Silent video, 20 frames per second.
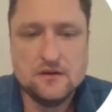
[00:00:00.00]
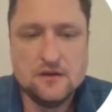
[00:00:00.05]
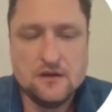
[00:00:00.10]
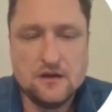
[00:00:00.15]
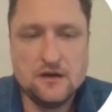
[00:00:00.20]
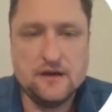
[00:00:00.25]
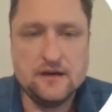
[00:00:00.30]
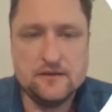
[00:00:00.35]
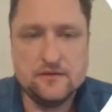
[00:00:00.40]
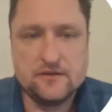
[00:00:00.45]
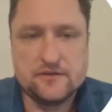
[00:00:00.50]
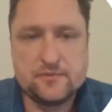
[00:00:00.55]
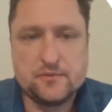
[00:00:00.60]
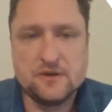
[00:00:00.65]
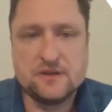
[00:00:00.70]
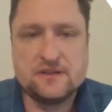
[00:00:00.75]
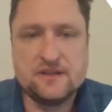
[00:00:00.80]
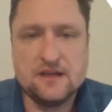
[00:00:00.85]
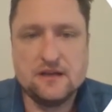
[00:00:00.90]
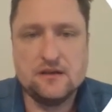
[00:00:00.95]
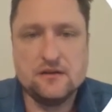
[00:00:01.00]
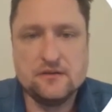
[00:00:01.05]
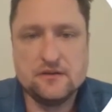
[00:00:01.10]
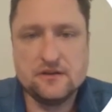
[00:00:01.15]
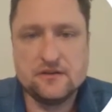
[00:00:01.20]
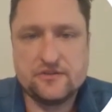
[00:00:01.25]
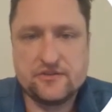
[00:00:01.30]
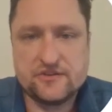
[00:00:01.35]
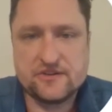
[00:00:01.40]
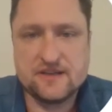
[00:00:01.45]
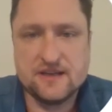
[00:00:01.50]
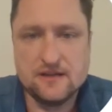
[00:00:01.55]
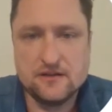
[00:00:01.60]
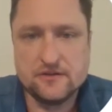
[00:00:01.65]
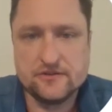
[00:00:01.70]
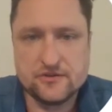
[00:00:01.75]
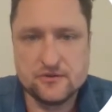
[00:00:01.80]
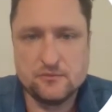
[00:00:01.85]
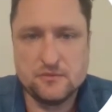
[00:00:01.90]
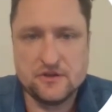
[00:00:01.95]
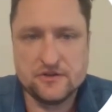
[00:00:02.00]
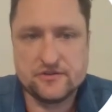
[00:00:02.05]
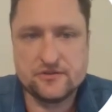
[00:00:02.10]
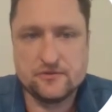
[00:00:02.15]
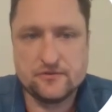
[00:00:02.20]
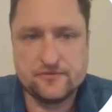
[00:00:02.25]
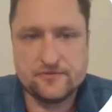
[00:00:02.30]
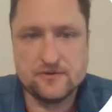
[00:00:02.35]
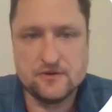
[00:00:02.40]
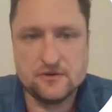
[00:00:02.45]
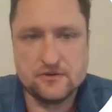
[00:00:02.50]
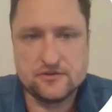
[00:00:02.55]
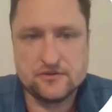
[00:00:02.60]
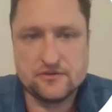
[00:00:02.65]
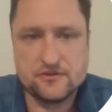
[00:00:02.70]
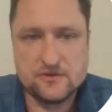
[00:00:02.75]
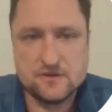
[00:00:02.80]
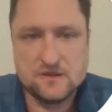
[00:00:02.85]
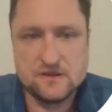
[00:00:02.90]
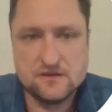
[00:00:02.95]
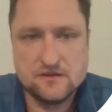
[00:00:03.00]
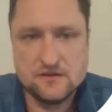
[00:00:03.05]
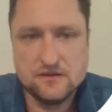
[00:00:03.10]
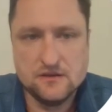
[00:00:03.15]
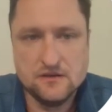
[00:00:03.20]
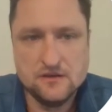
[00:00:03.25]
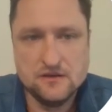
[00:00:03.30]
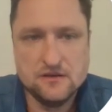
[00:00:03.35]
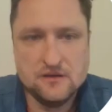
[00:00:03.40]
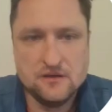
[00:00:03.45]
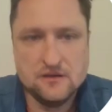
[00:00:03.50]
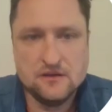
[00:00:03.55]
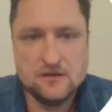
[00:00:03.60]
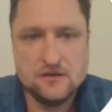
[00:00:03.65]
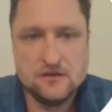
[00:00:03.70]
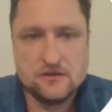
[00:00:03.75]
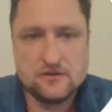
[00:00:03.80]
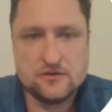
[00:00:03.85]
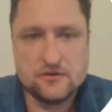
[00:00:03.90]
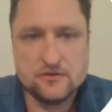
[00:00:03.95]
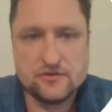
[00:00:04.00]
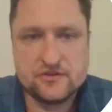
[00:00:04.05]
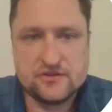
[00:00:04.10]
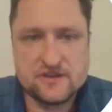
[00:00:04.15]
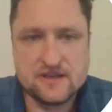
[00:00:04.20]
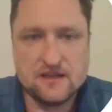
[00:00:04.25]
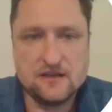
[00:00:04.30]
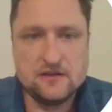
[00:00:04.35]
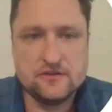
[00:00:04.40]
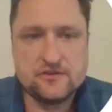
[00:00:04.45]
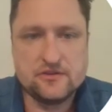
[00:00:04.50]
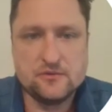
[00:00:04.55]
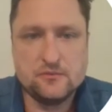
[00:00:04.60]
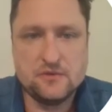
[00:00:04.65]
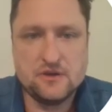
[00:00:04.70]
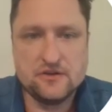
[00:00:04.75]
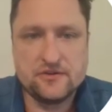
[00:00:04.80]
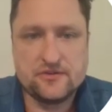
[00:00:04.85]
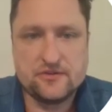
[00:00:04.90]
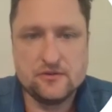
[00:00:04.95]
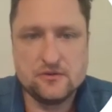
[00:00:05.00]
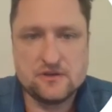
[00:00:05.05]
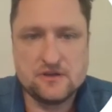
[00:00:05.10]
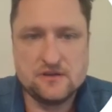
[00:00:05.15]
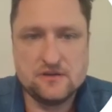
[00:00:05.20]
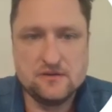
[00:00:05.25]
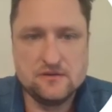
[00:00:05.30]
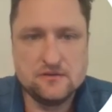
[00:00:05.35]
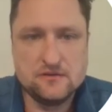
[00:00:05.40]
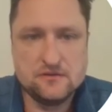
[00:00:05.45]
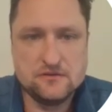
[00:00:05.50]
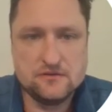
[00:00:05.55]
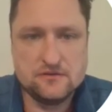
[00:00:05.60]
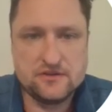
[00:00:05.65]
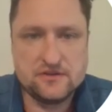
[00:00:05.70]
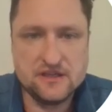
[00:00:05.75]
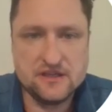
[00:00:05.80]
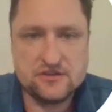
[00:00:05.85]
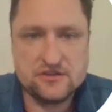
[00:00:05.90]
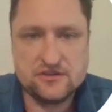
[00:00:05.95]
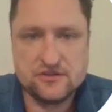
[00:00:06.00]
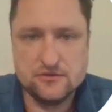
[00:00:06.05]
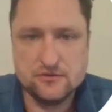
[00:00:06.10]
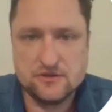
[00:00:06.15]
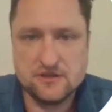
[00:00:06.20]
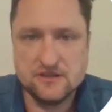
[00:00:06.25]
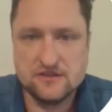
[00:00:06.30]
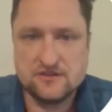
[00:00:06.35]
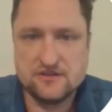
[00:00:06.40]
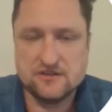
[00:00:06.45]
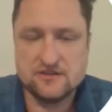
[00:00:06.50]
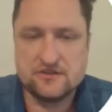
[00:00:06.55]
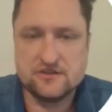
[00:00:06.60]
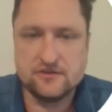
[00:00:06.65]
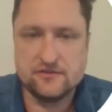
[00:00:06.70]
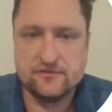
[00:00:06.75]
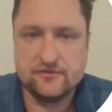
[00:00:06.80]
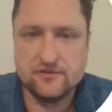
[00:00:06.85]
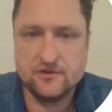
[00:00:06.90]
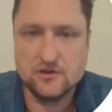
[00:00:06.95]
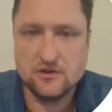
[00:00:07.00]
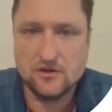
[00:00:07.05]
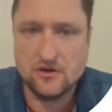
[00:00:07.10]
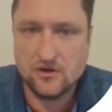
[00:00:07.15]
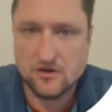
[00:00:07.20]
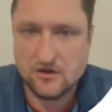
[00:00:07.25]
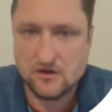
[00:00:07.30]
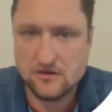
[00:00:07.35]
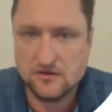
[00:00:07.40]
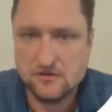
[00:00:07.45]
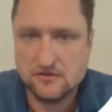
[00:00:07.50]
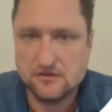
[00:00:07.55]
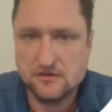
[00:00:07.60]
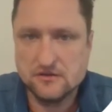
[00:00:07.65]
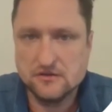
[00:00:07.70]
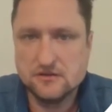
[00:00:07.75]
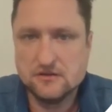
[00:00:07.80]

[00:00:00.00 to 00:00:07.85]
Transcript: All right, let's break down skeletal muscle first. So skeletal muscle tissue consists of long,